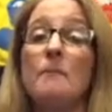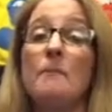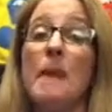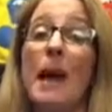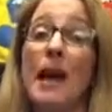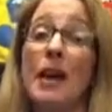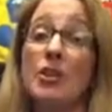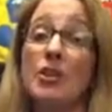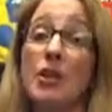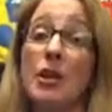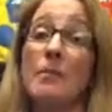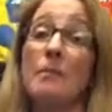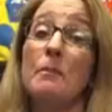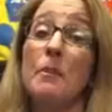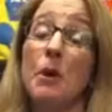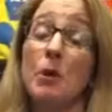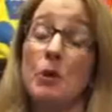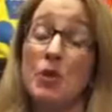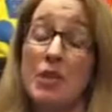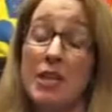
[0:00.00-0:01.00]
Managing
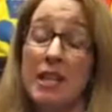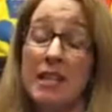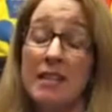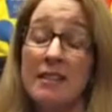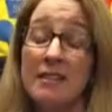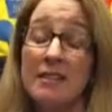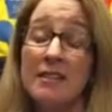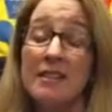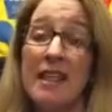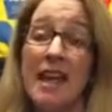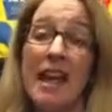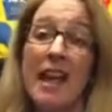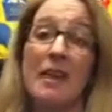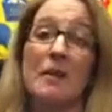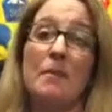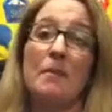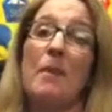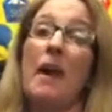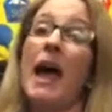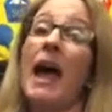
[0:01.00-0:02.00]
emotions
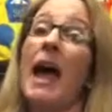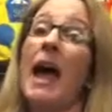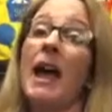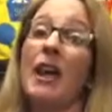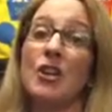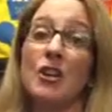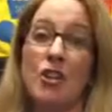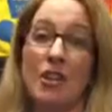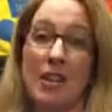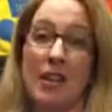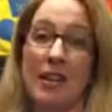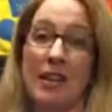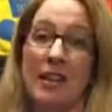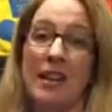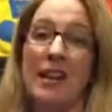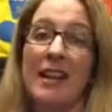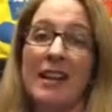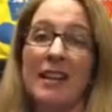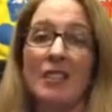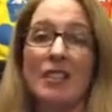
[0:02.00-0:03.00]
and passion
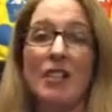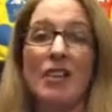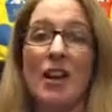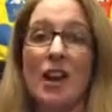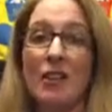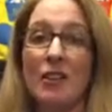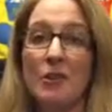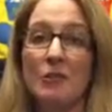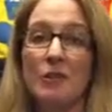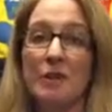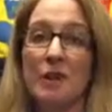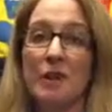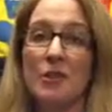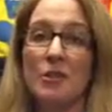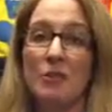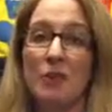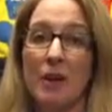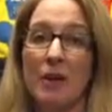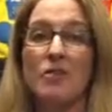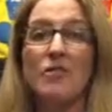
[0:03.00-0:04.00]
is another
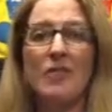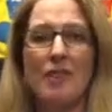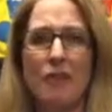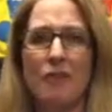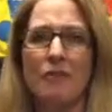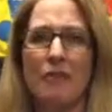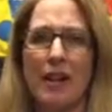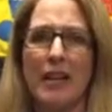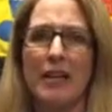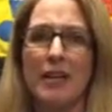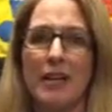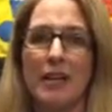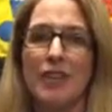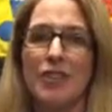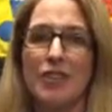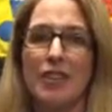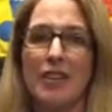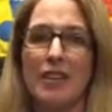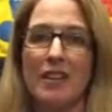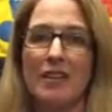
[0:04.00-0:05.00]
place where
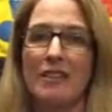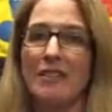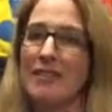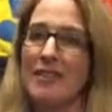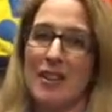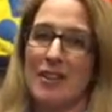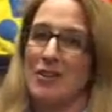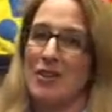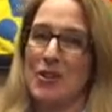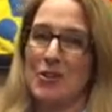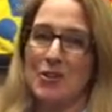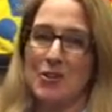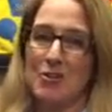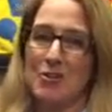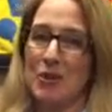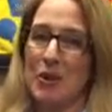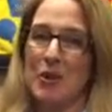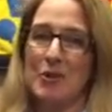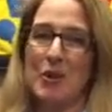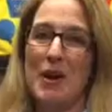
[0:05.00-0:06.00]
self-regulation doesn't always
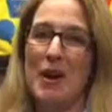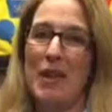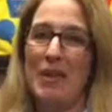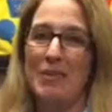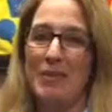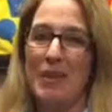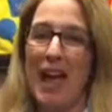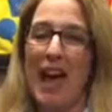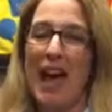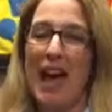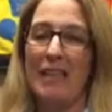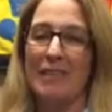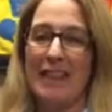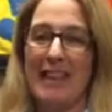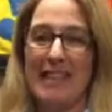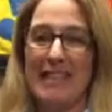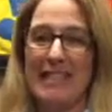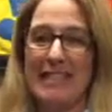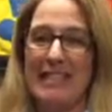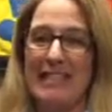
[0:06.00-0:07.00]
work well if you have
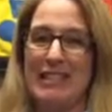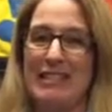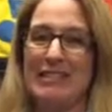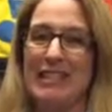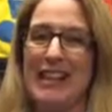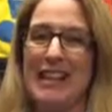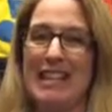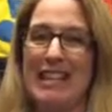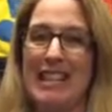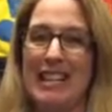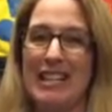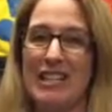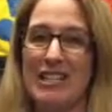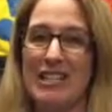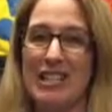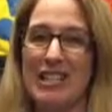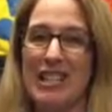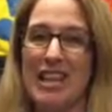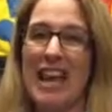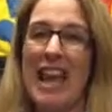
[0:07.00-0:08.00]
ADD or
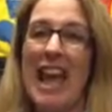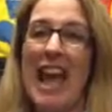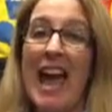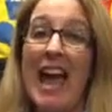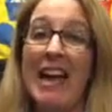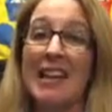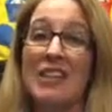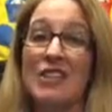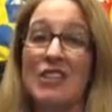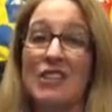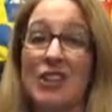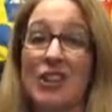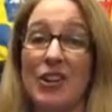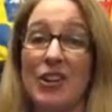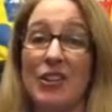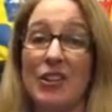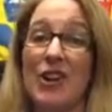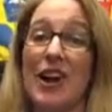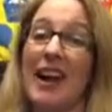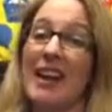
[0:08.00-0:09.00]
ADHD. And
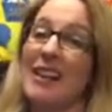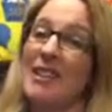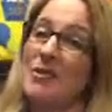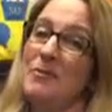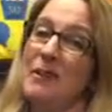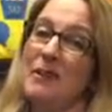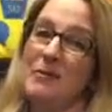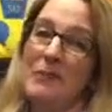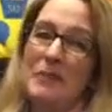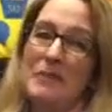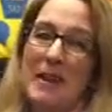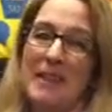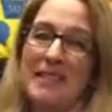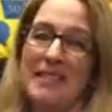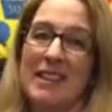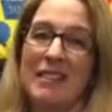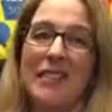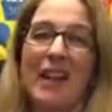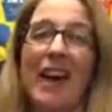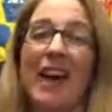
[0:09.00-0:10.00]
so I speak for
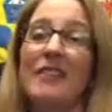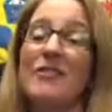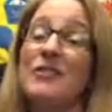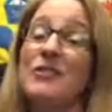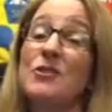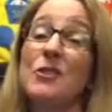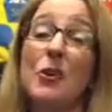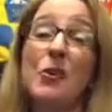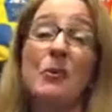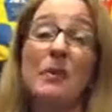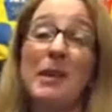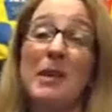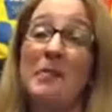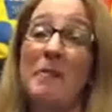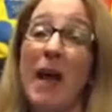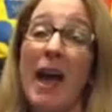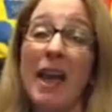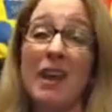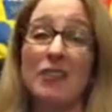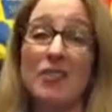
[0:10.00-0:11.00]
myself, I have so many
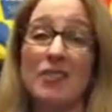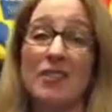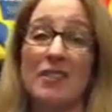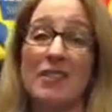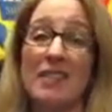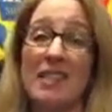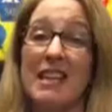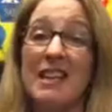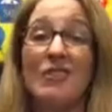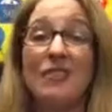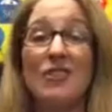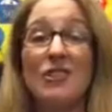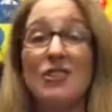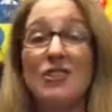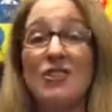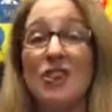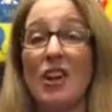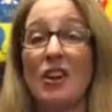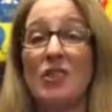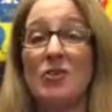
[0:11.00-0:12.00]
passions.
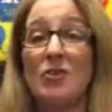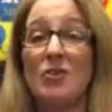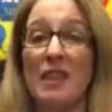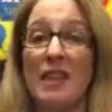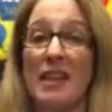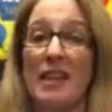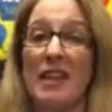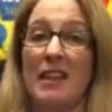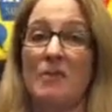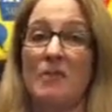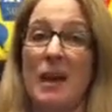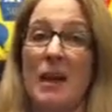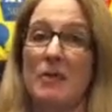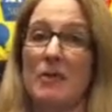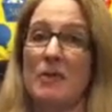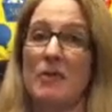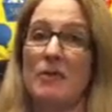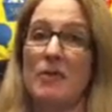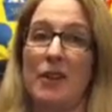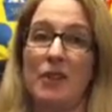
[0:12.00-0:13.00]
Even just within my
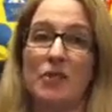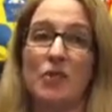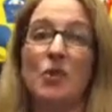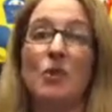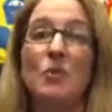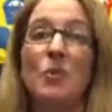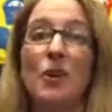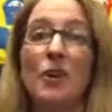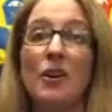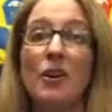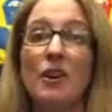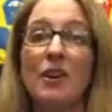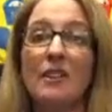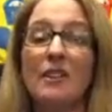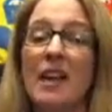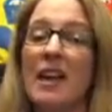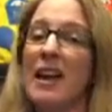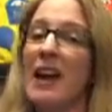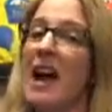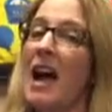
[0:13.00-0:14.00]
professional world,
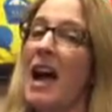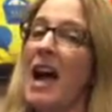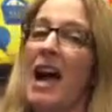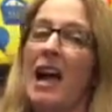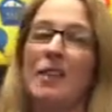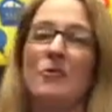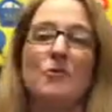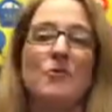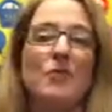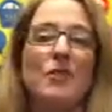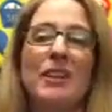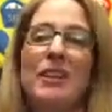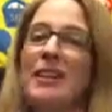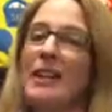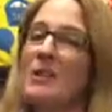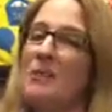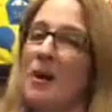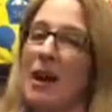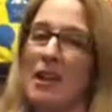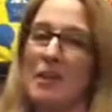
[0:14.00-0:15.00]
I
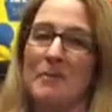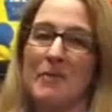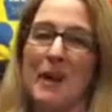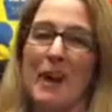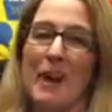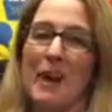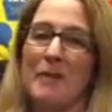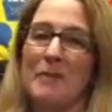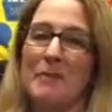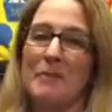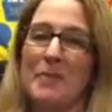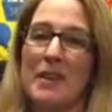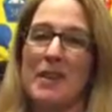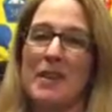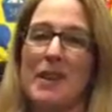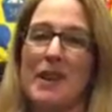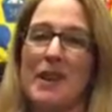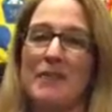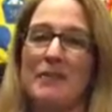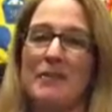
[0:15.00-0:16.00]
really want to become
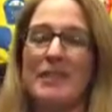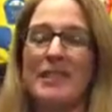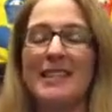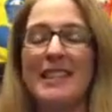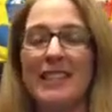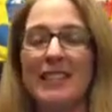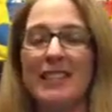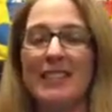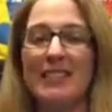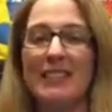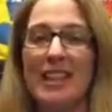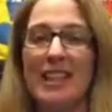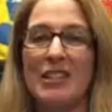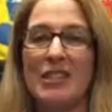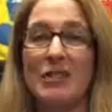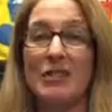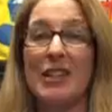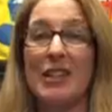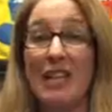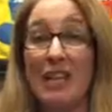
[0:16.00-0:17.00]
skilled at
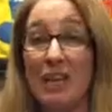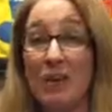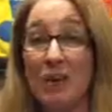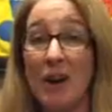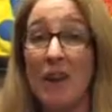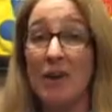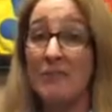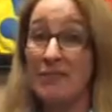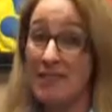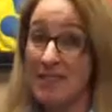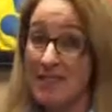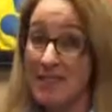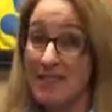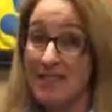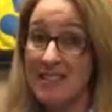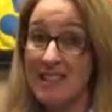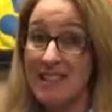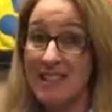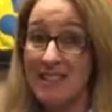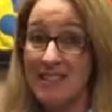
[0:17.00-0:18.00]
doing equine
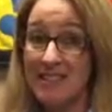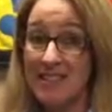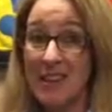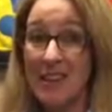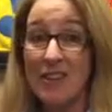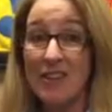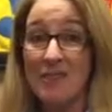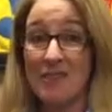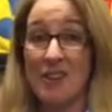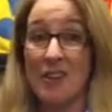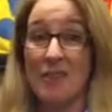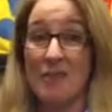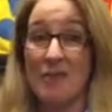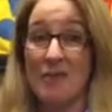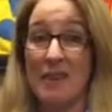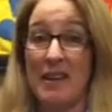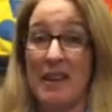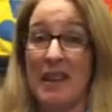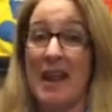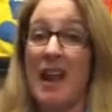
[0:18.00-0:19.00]
facilitated
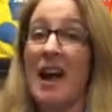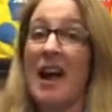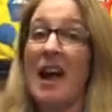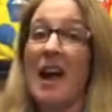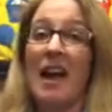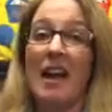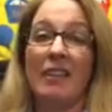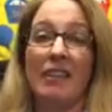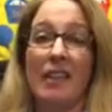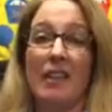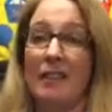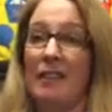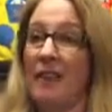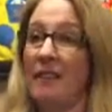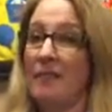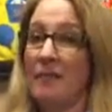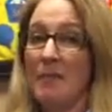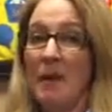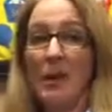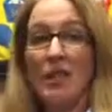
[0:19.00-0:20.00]
psychotherapy. I love
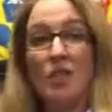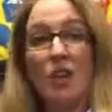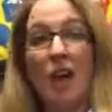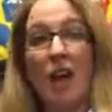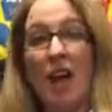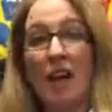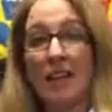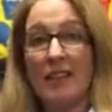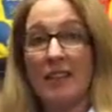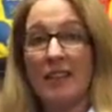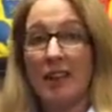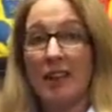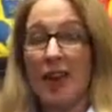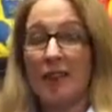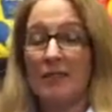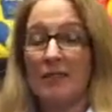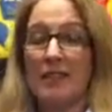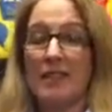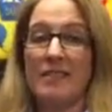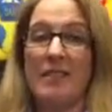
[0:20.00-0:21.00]
having my dog in the
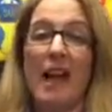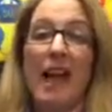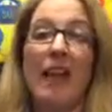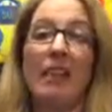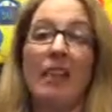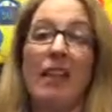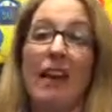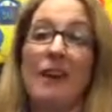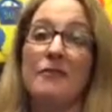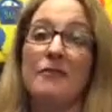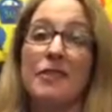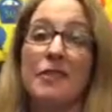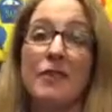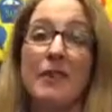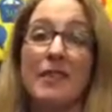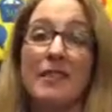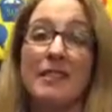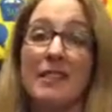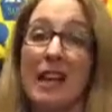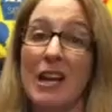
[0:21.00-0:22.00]
office. I love
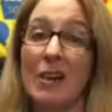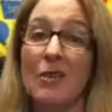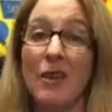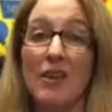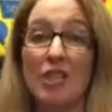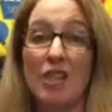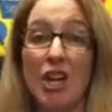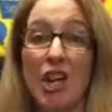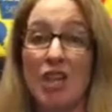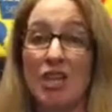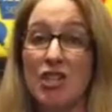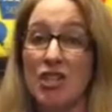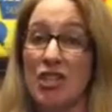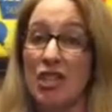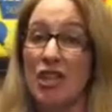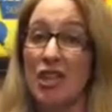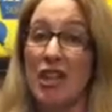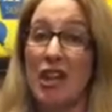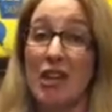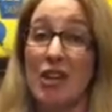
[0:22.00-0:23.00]
doing
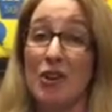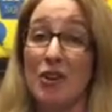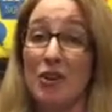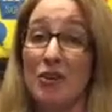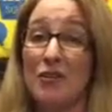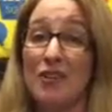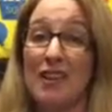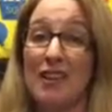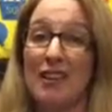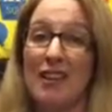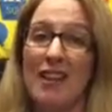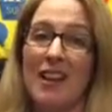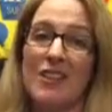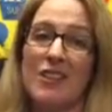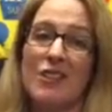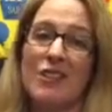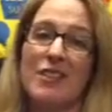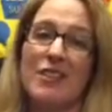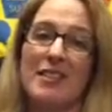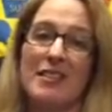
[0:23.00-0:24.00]
psychoeducational and
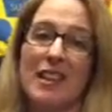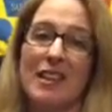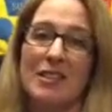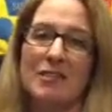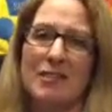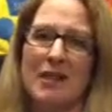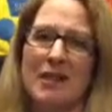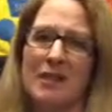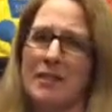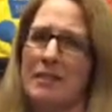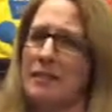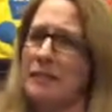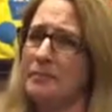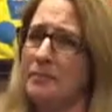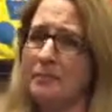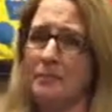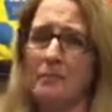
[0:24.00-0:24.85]
neuropsychological assessments.